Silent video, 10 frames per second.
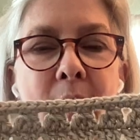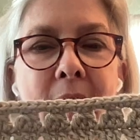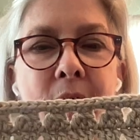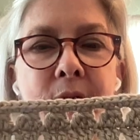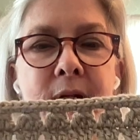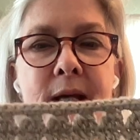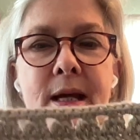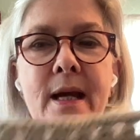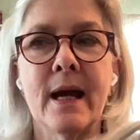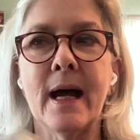round
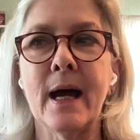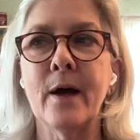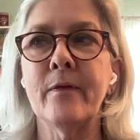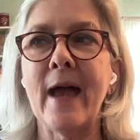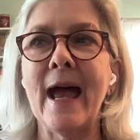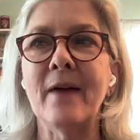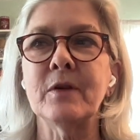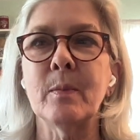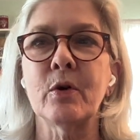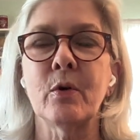of half
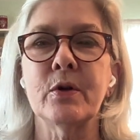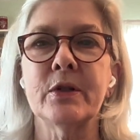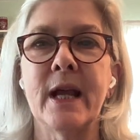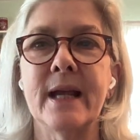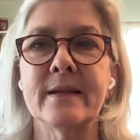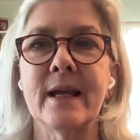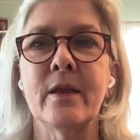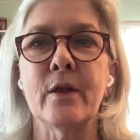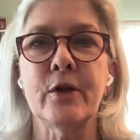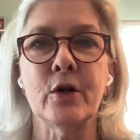double crochets
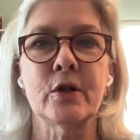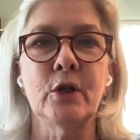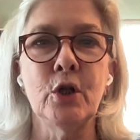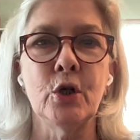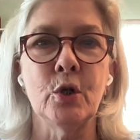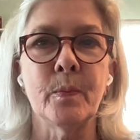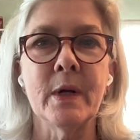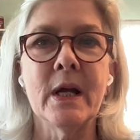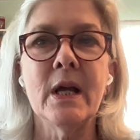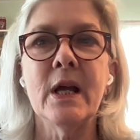in the 3rd loop,
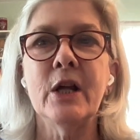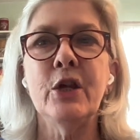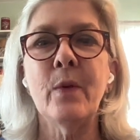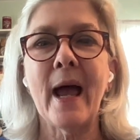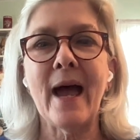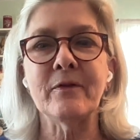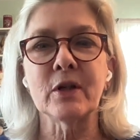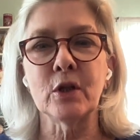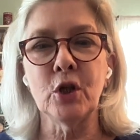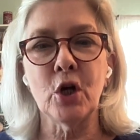you have
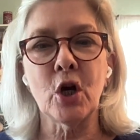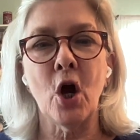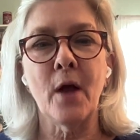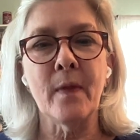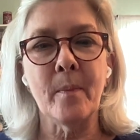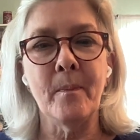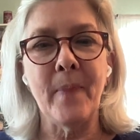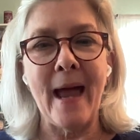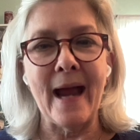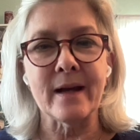to look on the
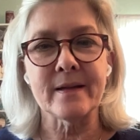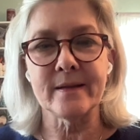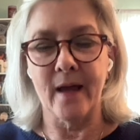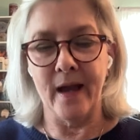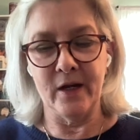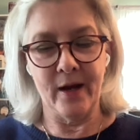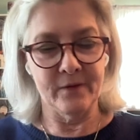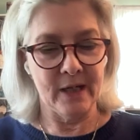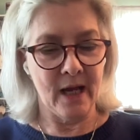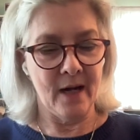back side. You
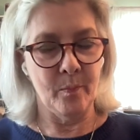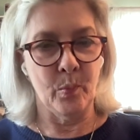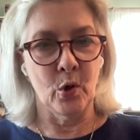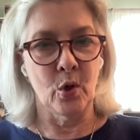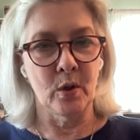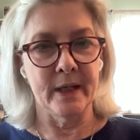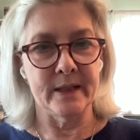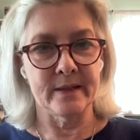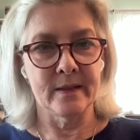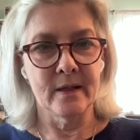have to kind of pull
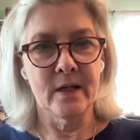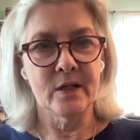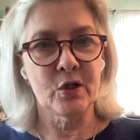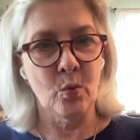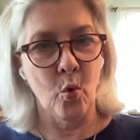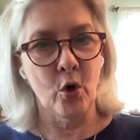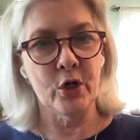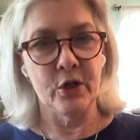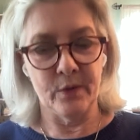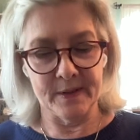it
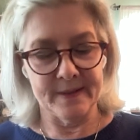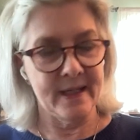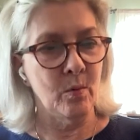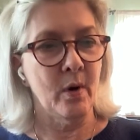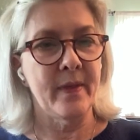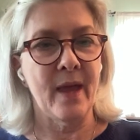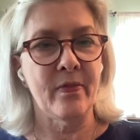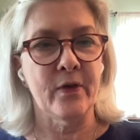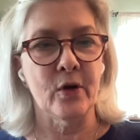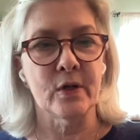toward you to see where
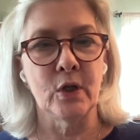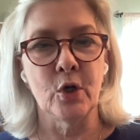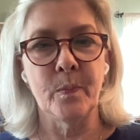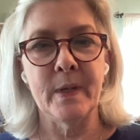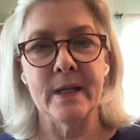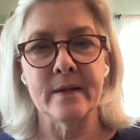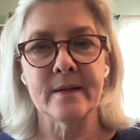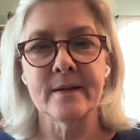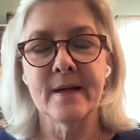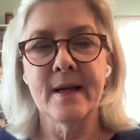that 3rd loop
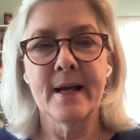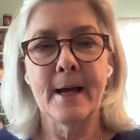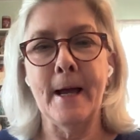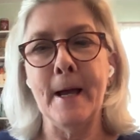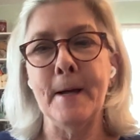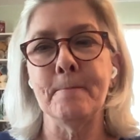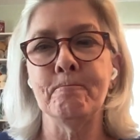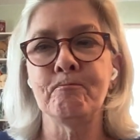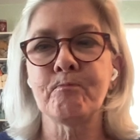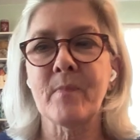is.
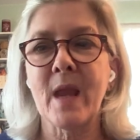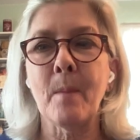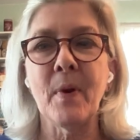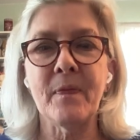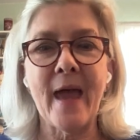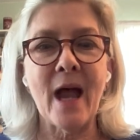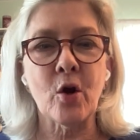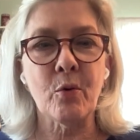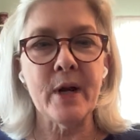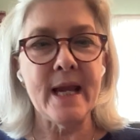But
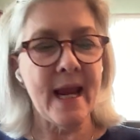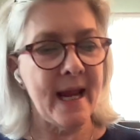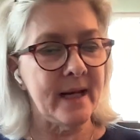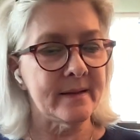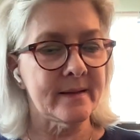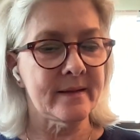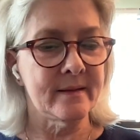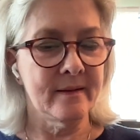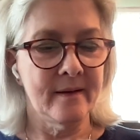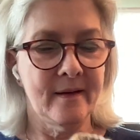that creates